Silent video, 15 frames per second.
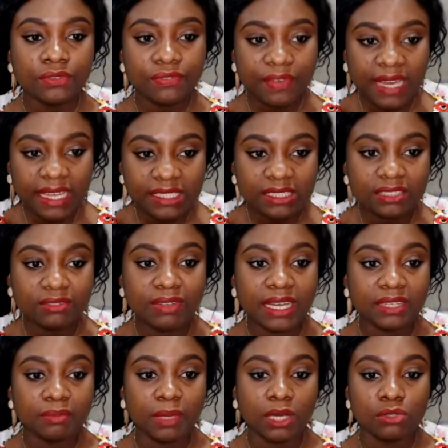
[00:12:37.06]
Finding the
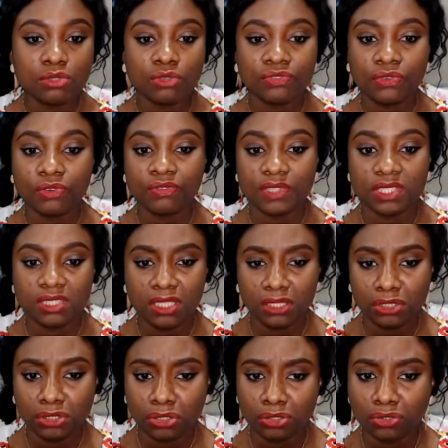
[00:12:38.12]
right amount of
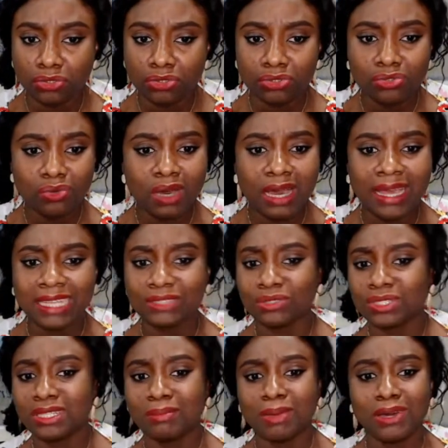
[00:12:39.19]
conversation. So don't go ahead
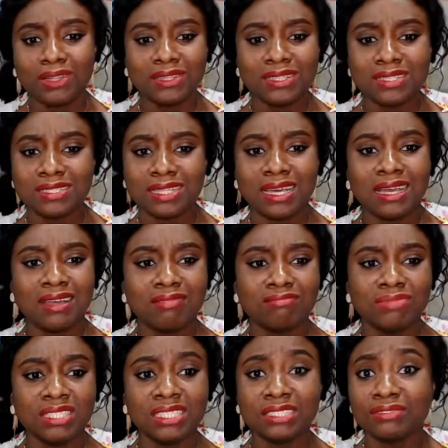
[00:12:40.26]
talking about things that are
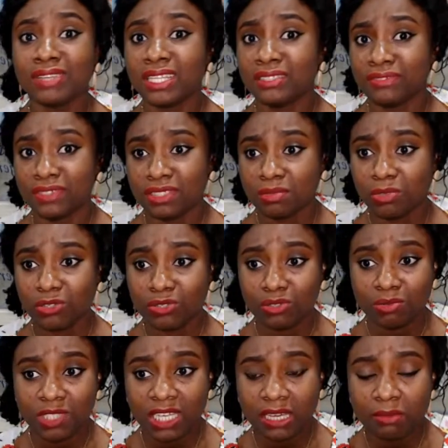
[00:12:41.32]
really irrelevant, because
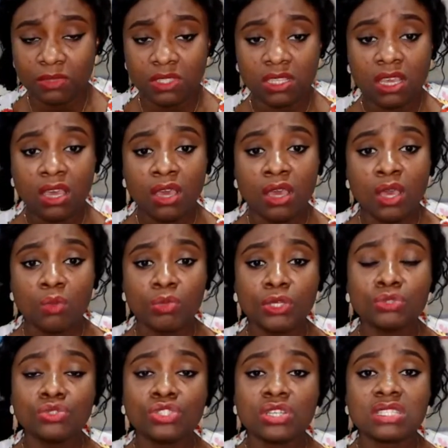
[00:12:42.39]
sometimes we
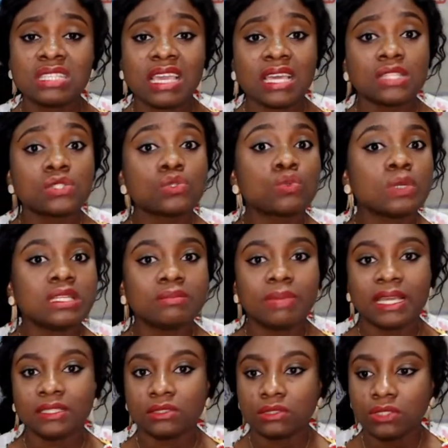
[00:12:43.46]
could just get swayed
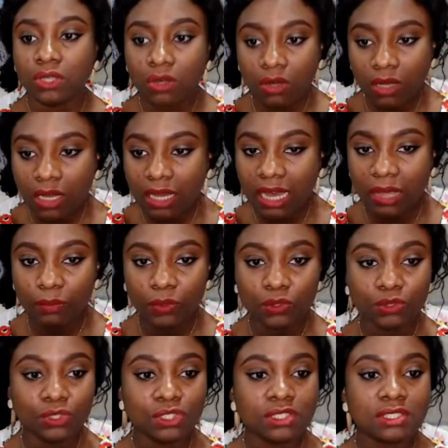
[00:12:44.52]
by the tongue and we
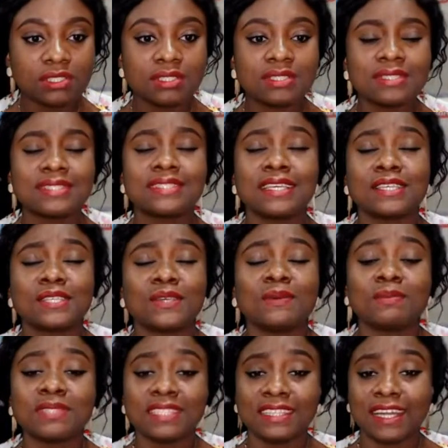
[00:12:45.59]
could just say
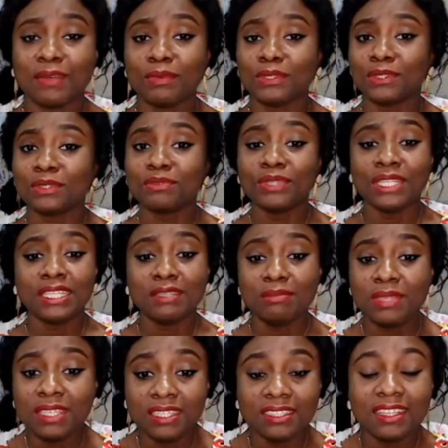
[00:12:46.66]
something that we don't really
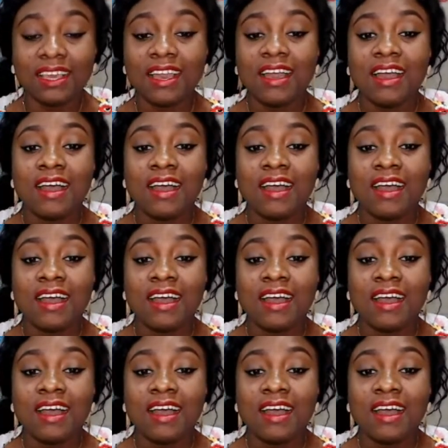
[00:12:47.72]
mean